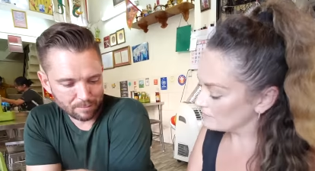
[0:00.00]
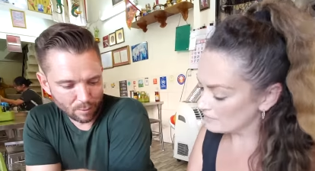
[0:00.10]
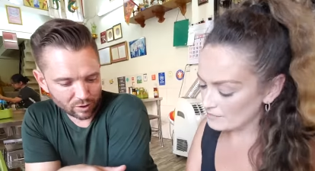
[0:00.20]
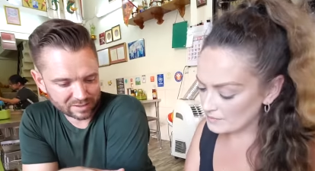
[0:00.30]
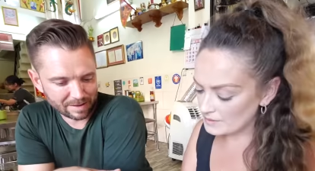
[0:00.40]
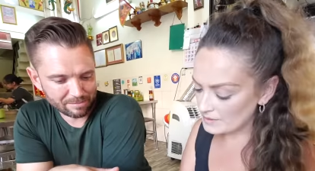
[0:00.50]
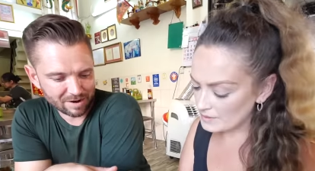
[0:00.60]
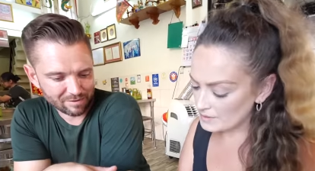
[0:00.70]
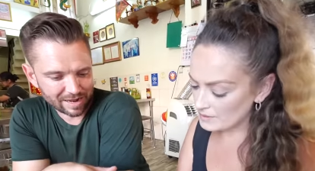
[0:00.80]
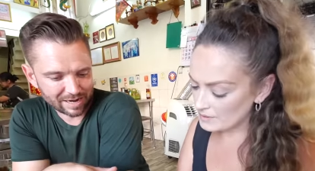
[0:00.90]
Speaker 1: pork's been
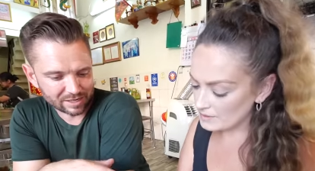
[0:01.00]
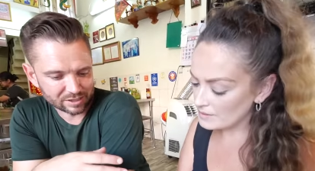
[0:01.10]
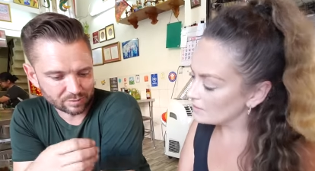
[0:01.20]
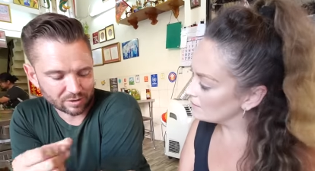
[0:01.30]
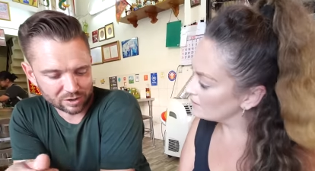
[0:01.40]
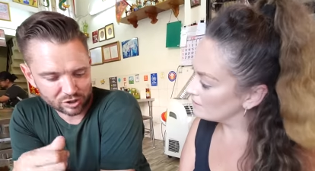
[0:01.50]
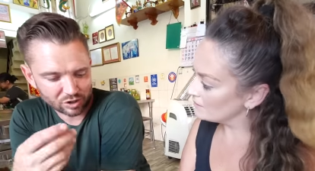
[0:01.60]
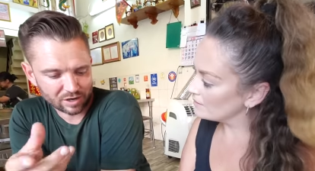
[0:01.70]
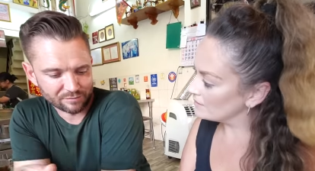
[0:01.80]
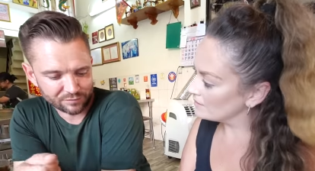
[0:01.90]
marinated as well in
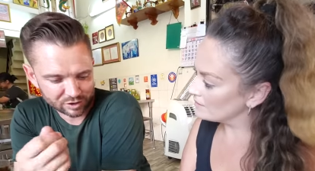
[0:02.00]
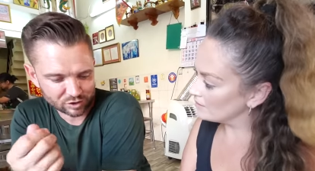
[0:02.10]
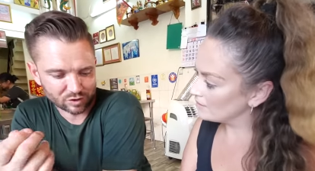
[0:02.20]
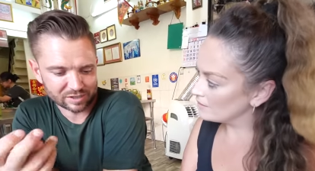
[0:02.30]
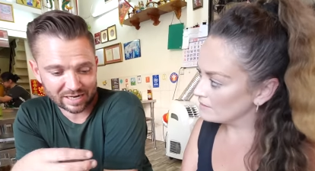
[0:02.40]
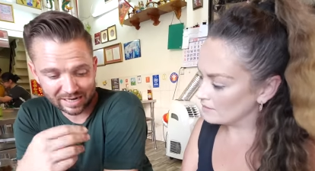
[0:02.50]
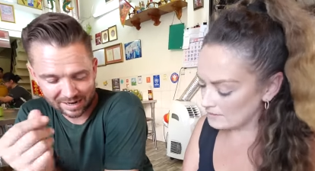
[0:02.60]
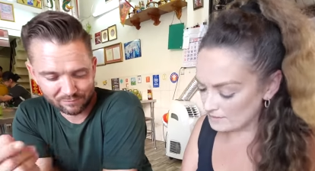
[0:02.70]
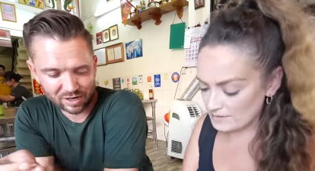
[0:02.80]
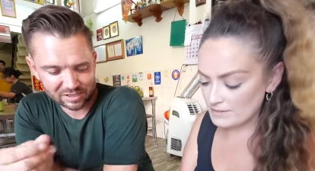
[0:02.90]
sugar and fish sauce and
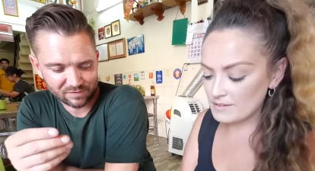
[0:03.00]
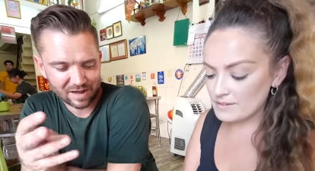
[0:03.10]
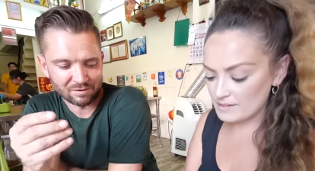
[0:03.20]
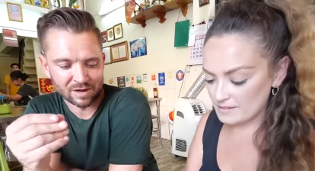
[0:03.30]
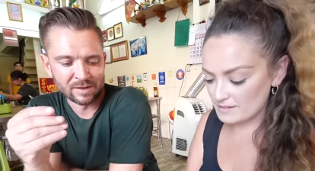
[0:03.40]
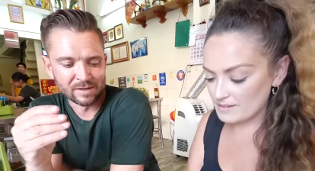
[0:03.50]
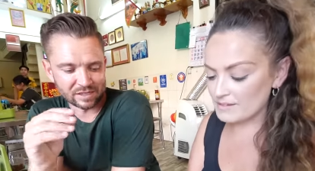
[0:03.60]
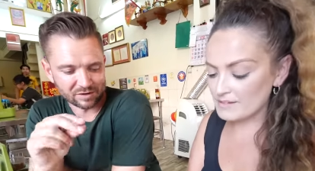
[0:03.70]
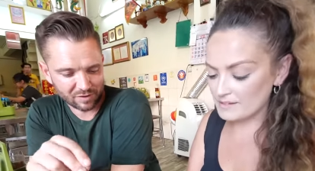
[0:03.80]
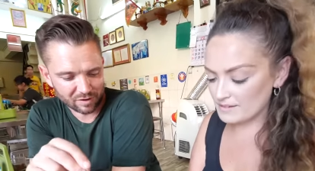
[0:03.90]
again rice flour.
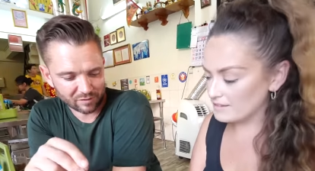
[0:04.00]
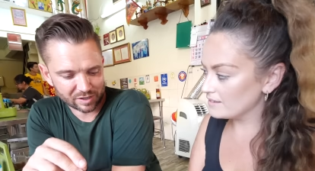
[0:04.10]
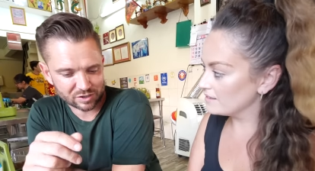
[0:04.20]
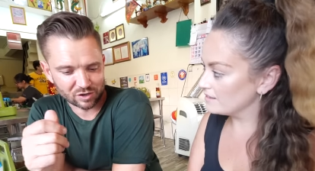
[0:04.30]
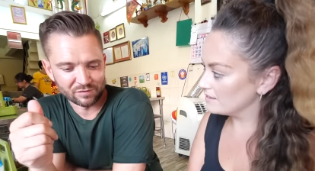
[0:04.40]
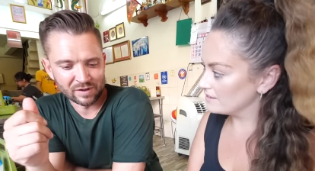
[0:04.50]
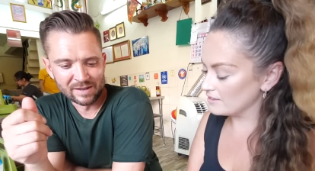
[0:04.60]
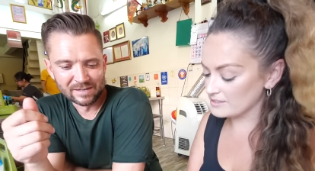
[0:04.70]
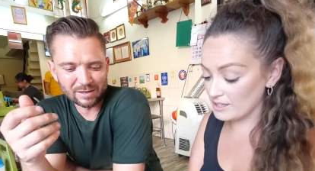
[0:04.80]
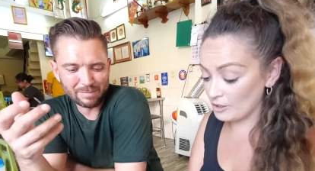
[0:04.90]
So it's very, very soft.
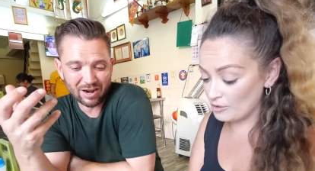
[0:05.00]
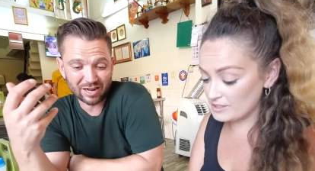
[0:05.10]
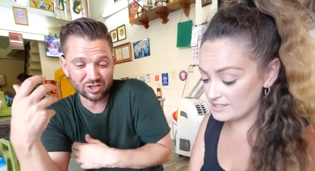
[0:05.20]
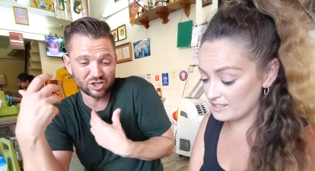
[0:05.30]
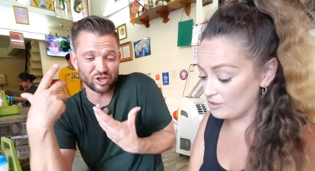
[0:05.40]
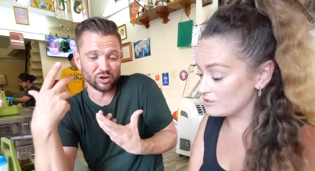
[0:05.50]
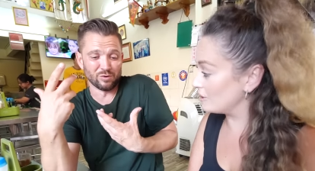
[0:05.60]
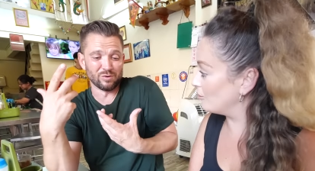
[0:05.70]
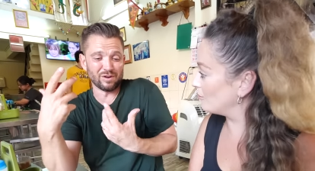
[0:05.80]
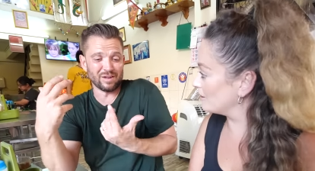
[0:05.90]
Nice. It's a it bit looks, like a
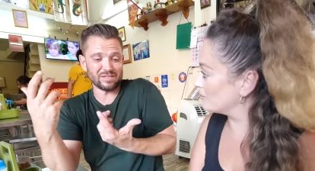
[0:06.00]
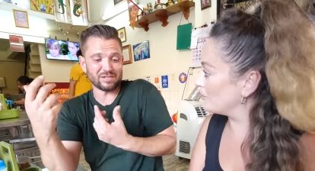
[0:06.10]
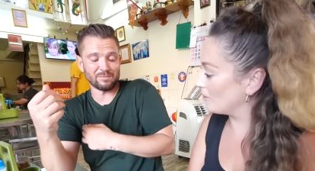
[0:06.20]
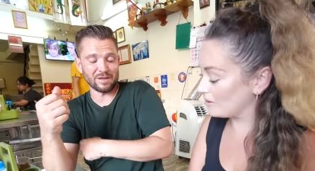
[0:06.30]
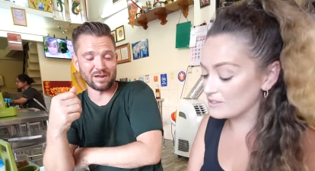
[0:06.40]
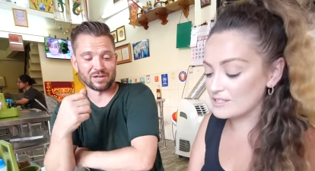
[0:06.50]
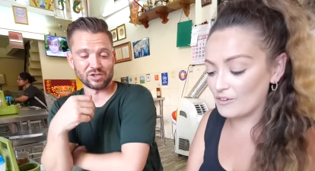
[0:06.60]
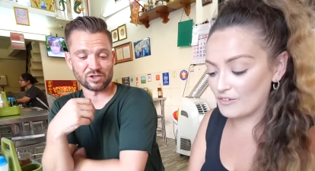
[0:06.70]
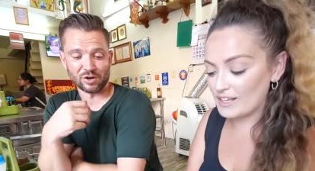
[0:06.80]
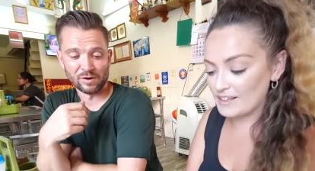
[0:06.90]
stew. Lovely, yeah. Like
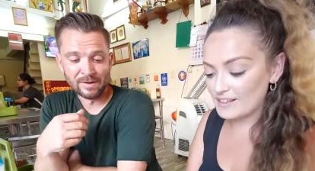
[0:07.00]
a stew.